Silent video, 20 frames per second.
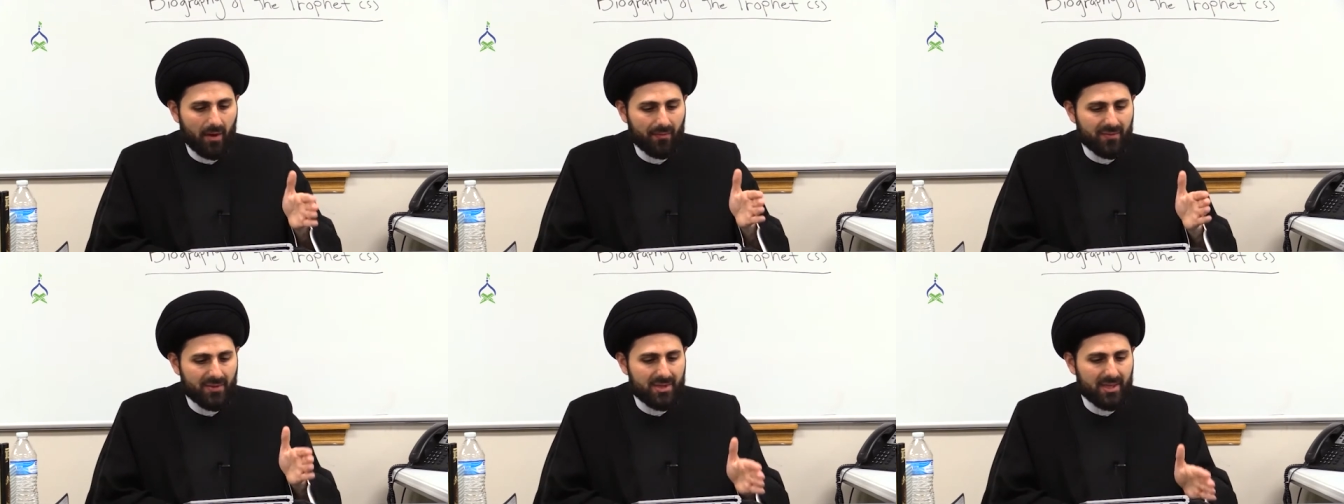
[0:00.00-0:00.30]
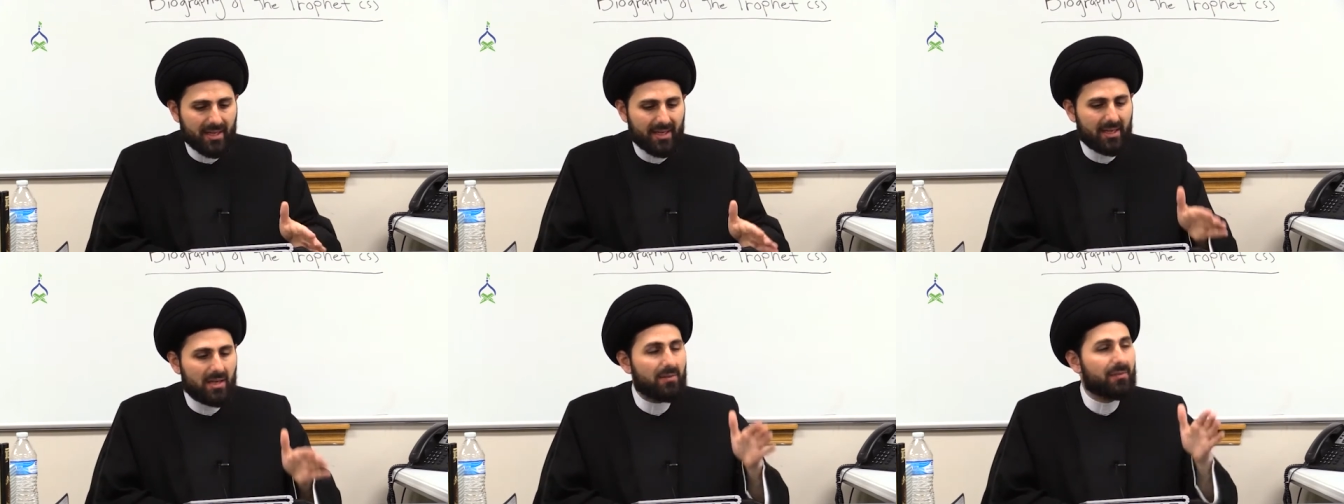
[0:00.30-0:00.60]
of
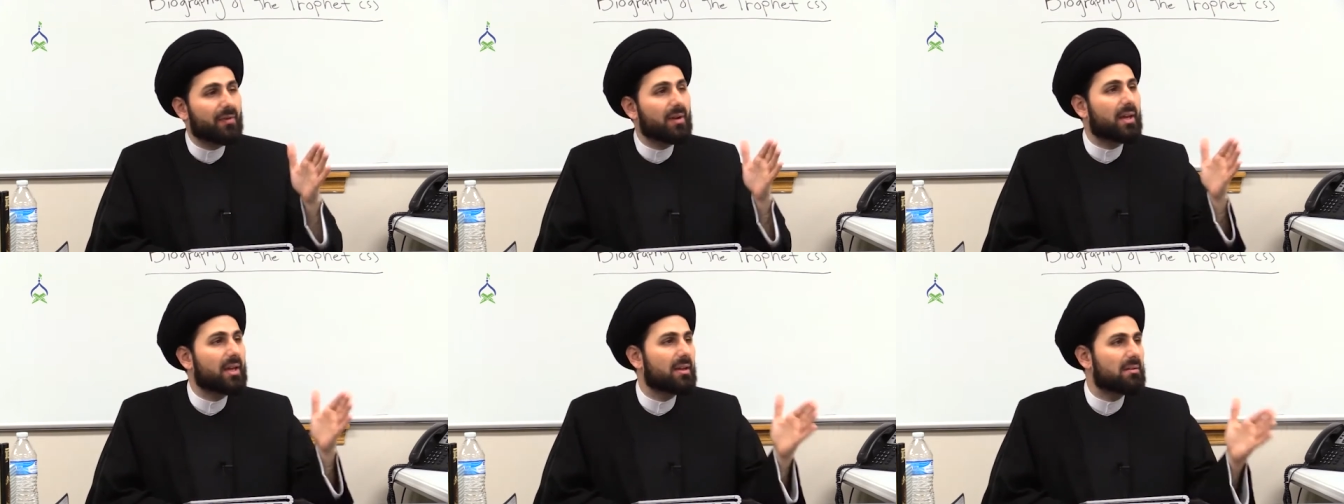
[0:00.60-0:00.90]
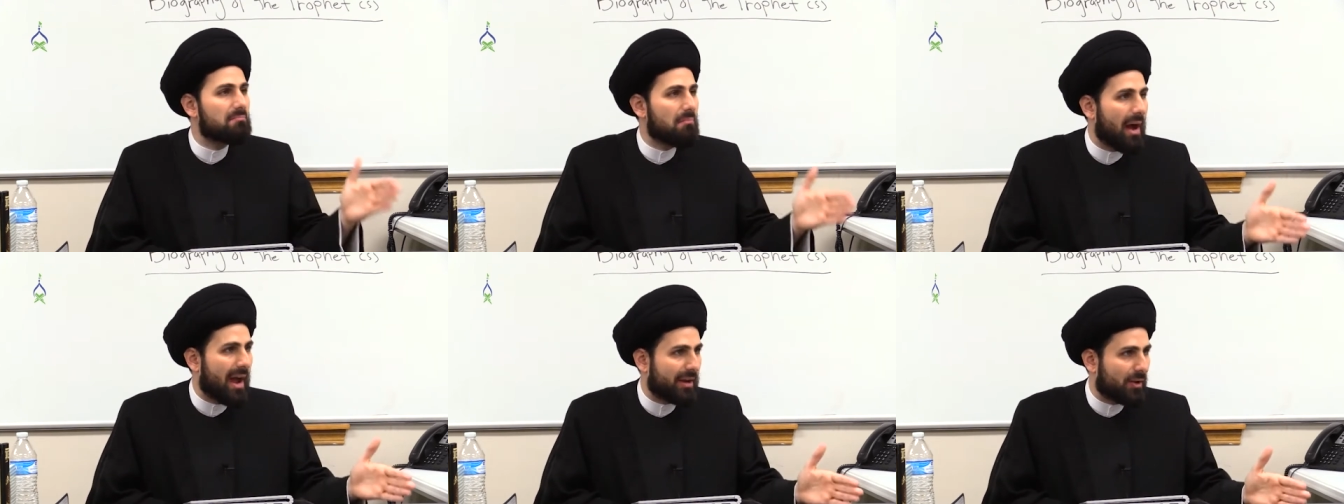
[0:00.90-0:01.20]

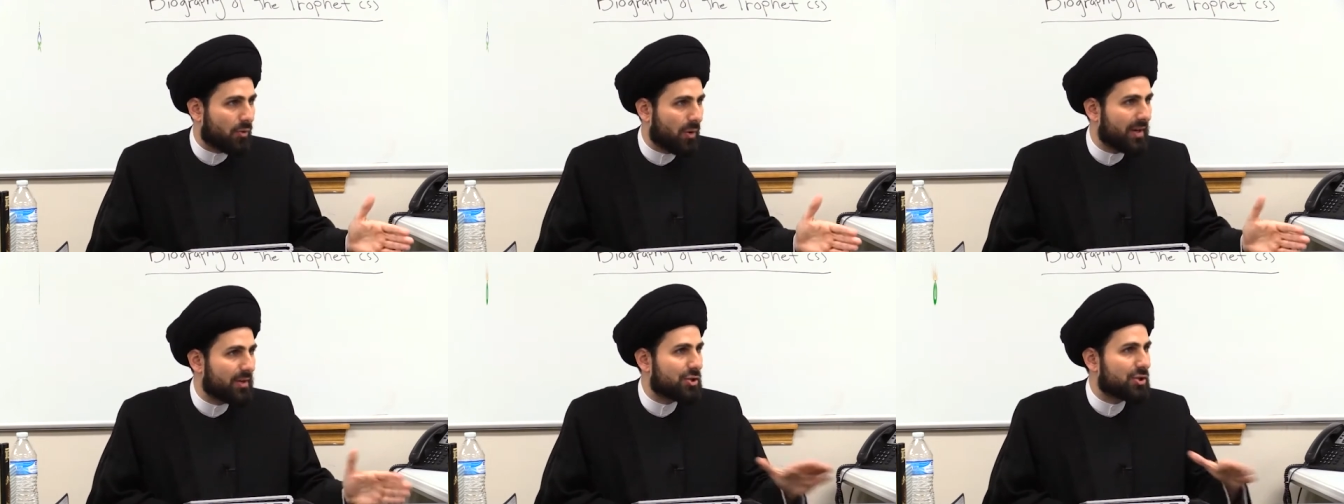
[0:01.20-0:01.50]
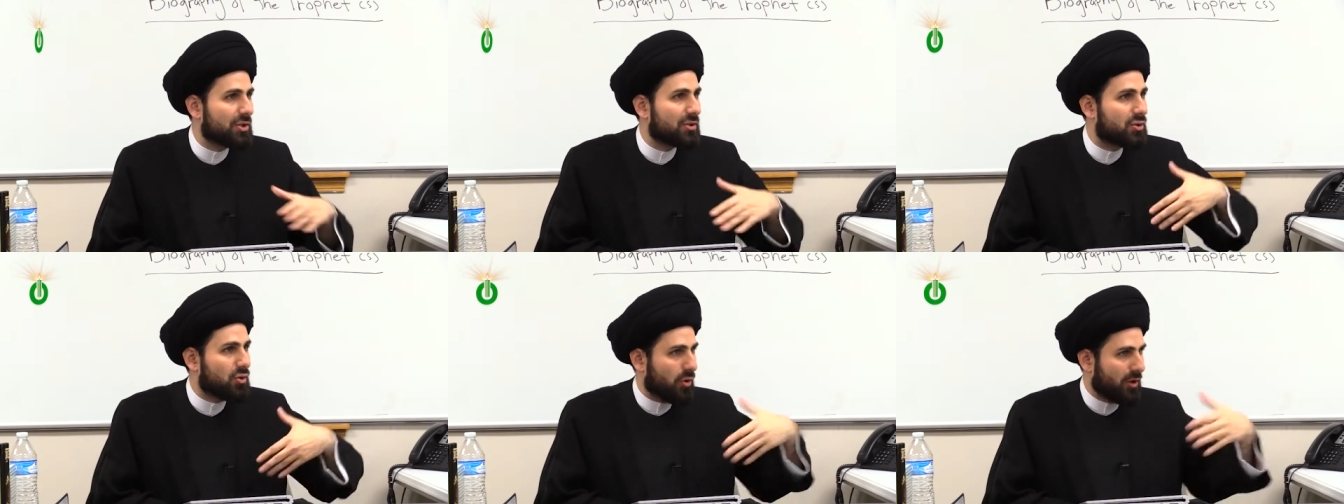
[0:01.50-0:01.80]
significant
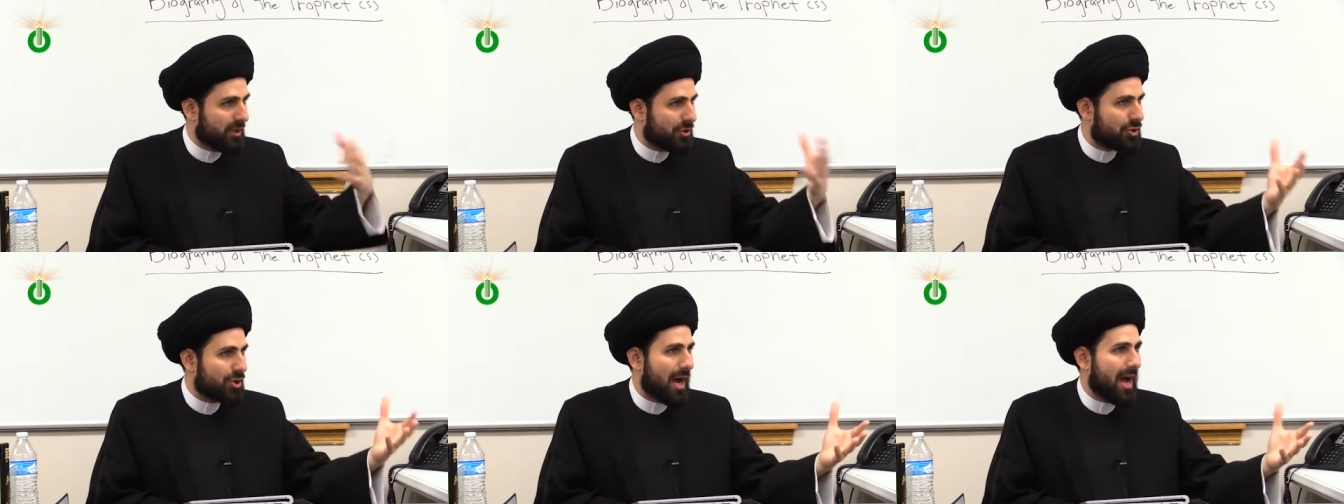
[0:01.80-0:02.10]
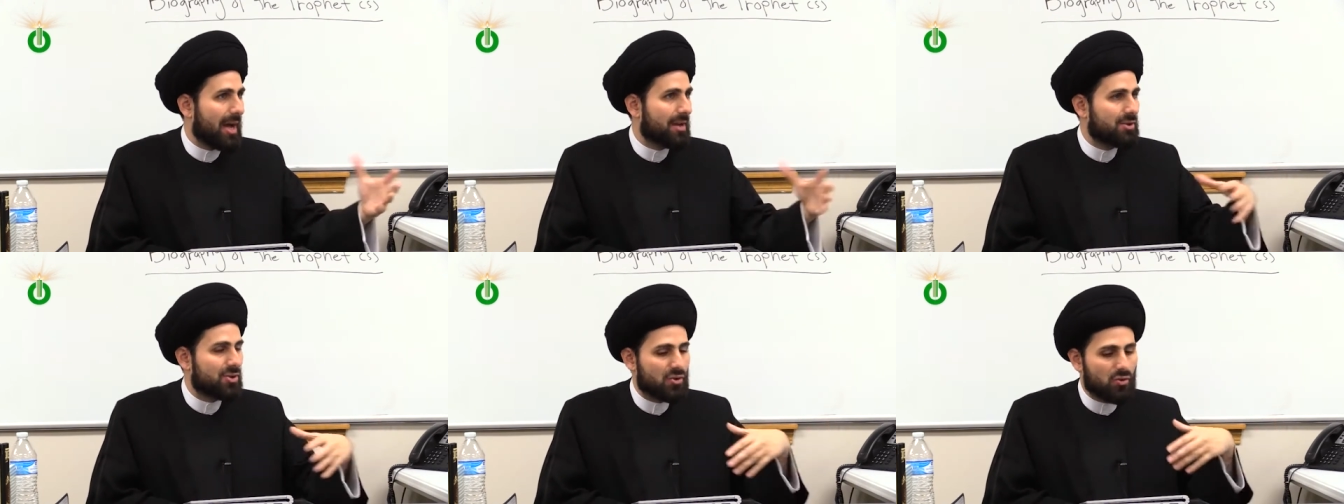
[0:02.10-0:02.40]
migration to
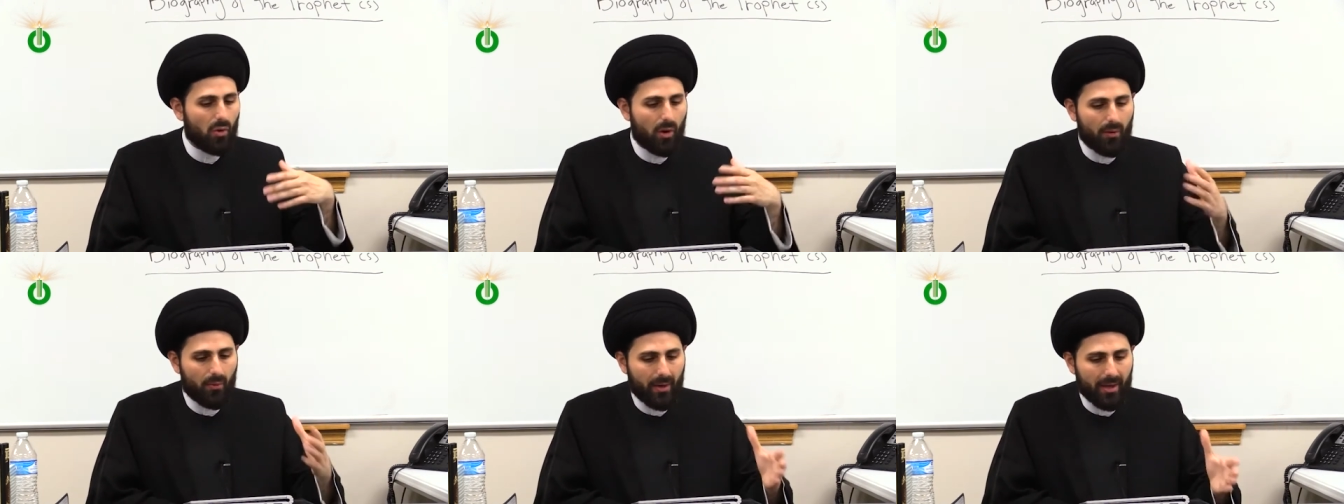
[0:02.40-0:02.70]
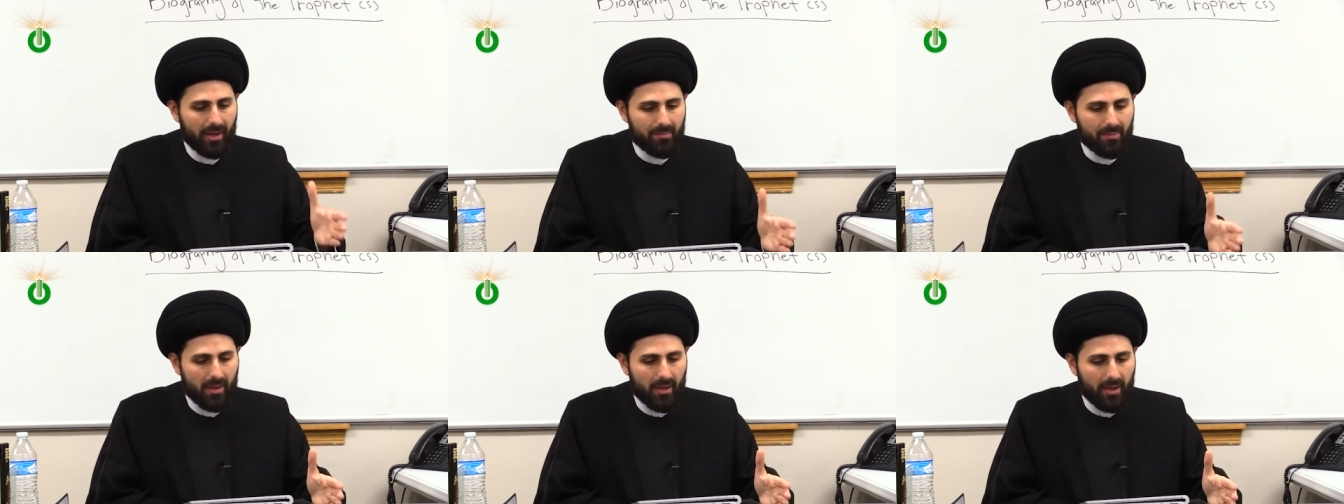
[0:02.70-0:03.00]
Hijaz, to
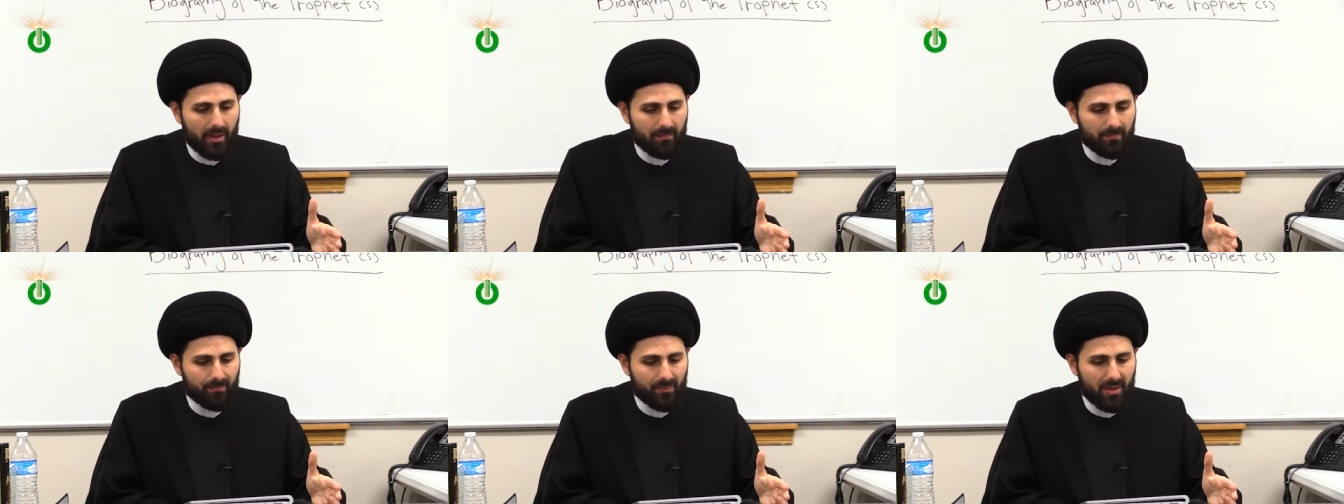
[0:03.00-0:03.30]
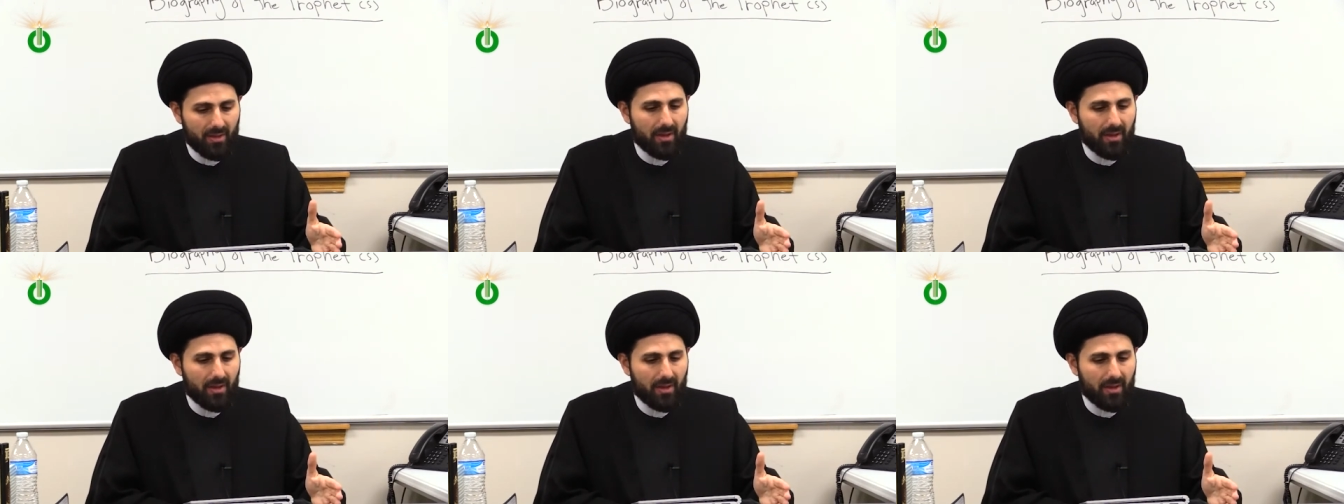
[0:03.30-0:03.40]
Arabia,